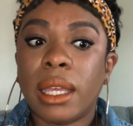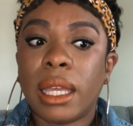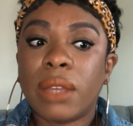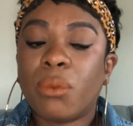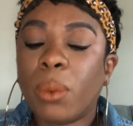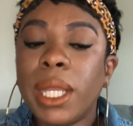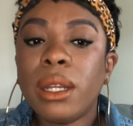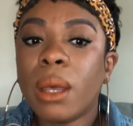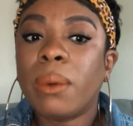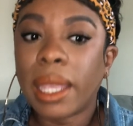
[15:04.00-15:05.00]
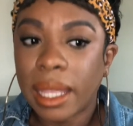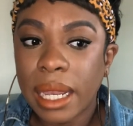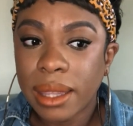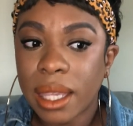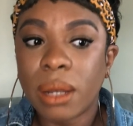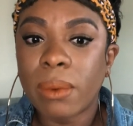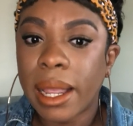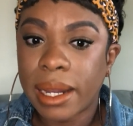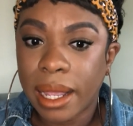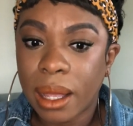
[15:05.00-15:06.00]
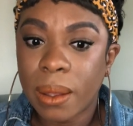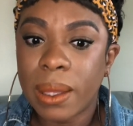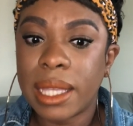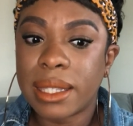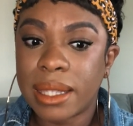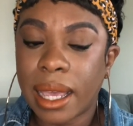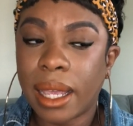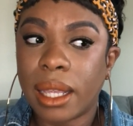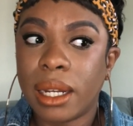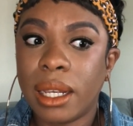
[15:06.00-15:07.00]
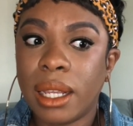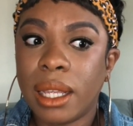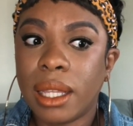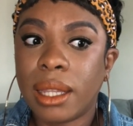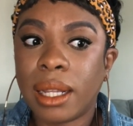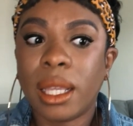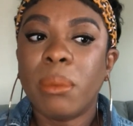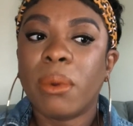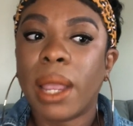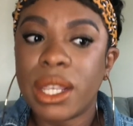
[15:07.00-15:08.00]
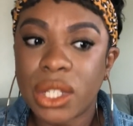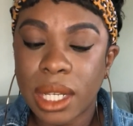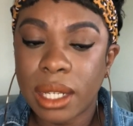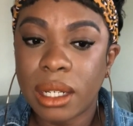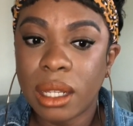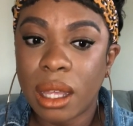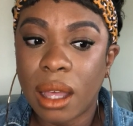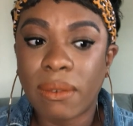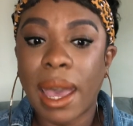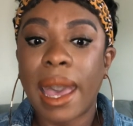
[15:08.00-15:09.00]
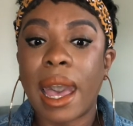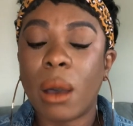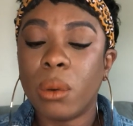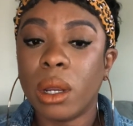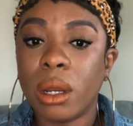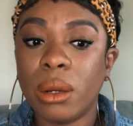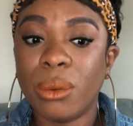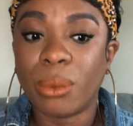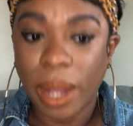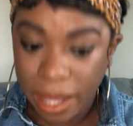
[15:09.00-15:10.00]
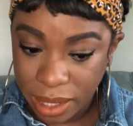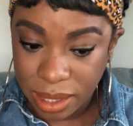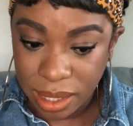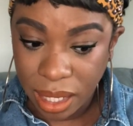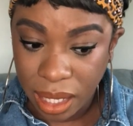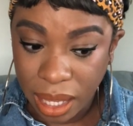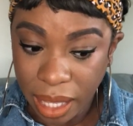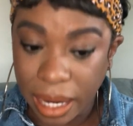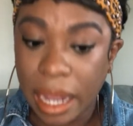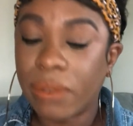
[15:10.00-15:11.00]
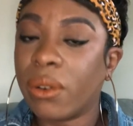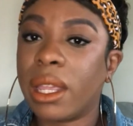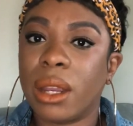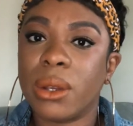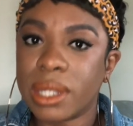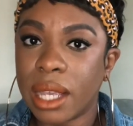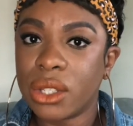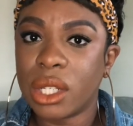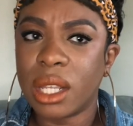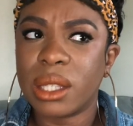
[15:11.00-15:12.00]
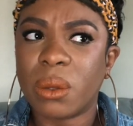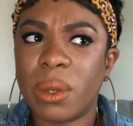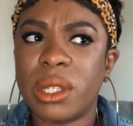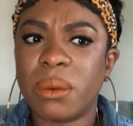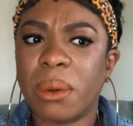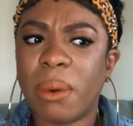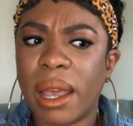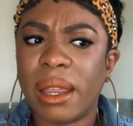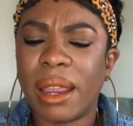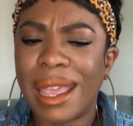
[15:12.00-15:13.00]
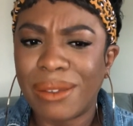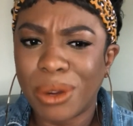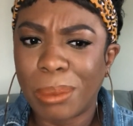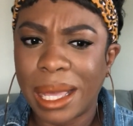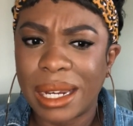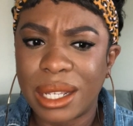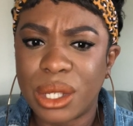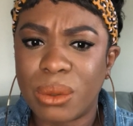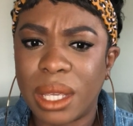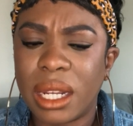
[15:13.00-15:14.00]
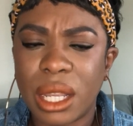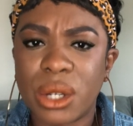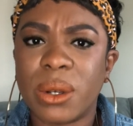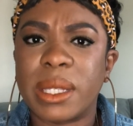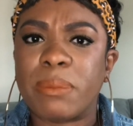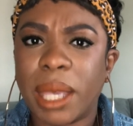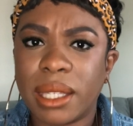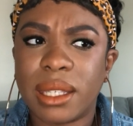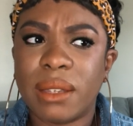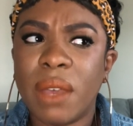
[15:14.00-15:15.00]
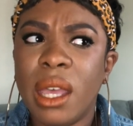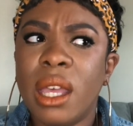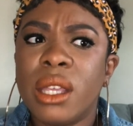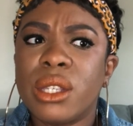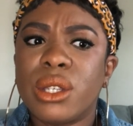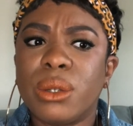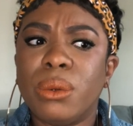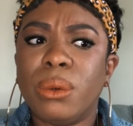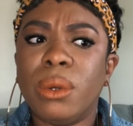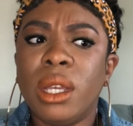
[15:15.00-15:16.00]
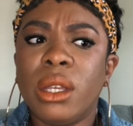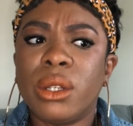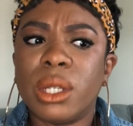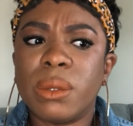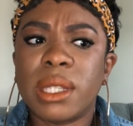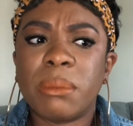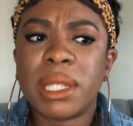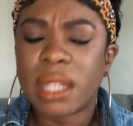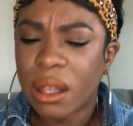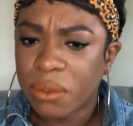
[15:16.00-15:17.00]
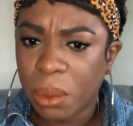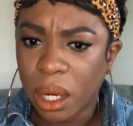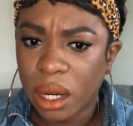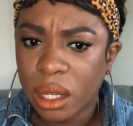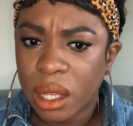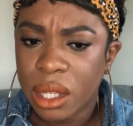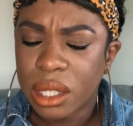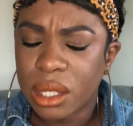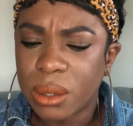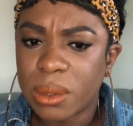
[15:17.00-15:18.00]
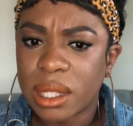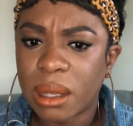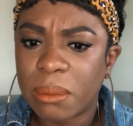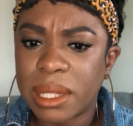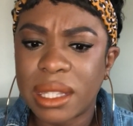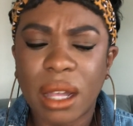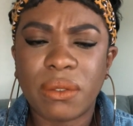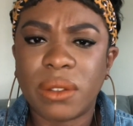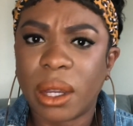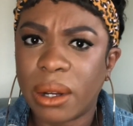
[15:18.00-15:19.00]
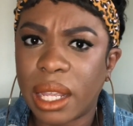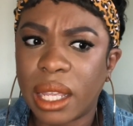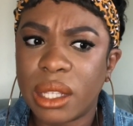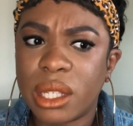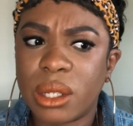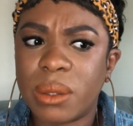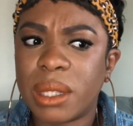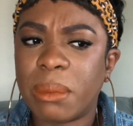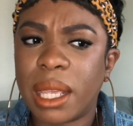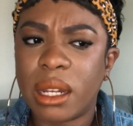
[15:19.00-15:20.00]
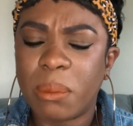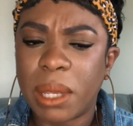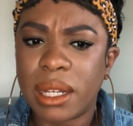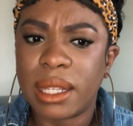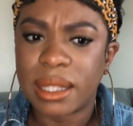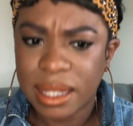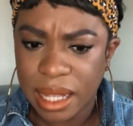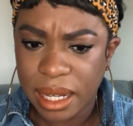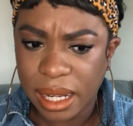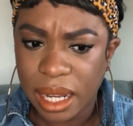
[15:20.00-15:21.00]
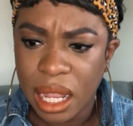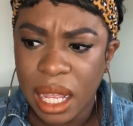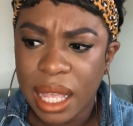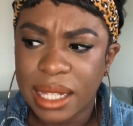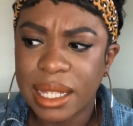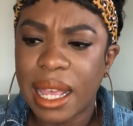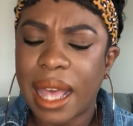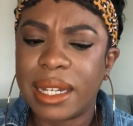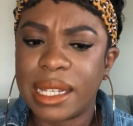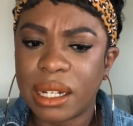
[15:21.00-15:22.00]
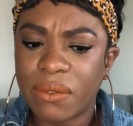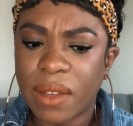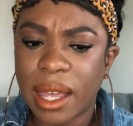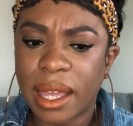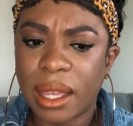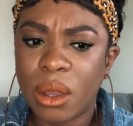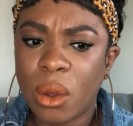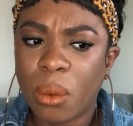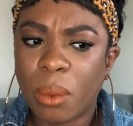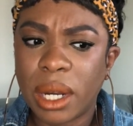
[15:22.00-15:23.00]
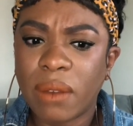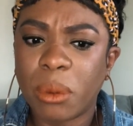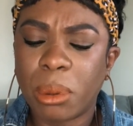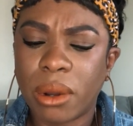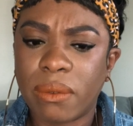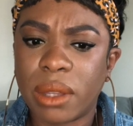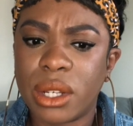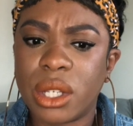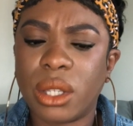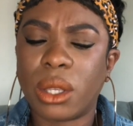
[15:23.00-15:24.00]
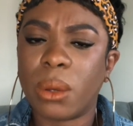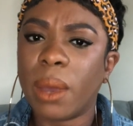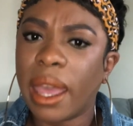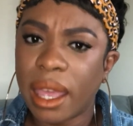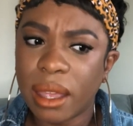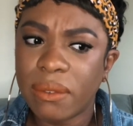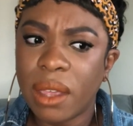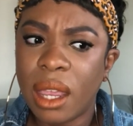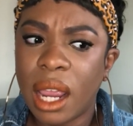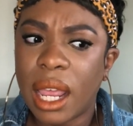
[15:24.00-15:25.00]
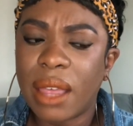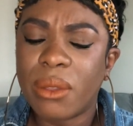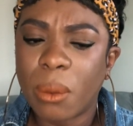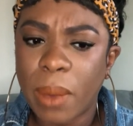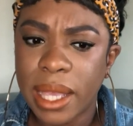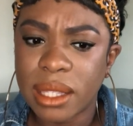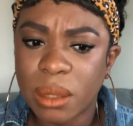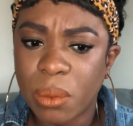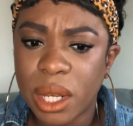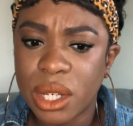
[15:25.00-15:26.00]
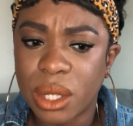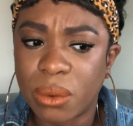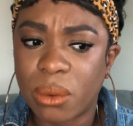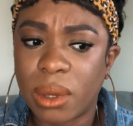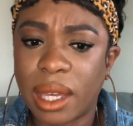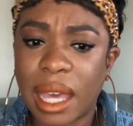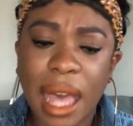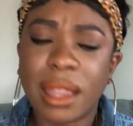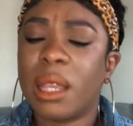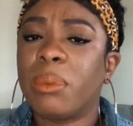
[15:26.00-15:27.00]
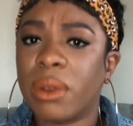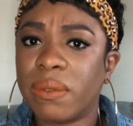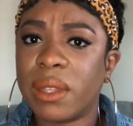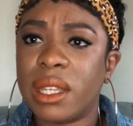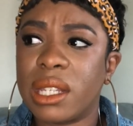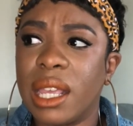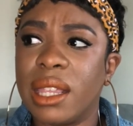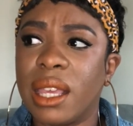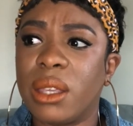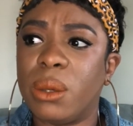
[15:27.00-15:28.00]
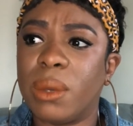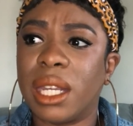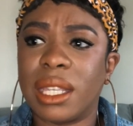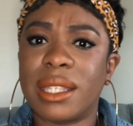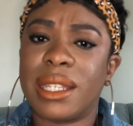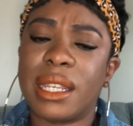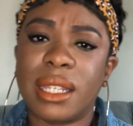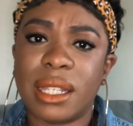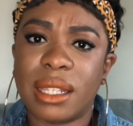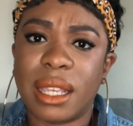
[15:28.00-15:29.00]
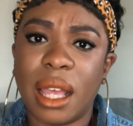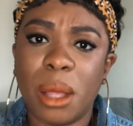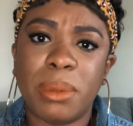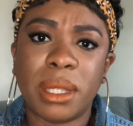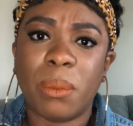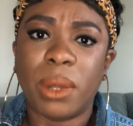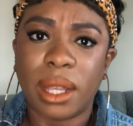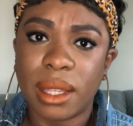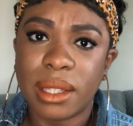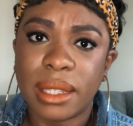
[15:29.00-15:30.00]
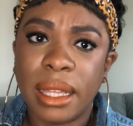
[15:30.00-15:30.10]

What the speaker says: If we know anything right now, is that the liberation of our race at every intersection is going to require everybody to get introspective, to do some self-work, to do some self-learning, to do some independent study, and to identify whatever privilege you have and the ways in which you got that privilege and that you can extend it to help someone else.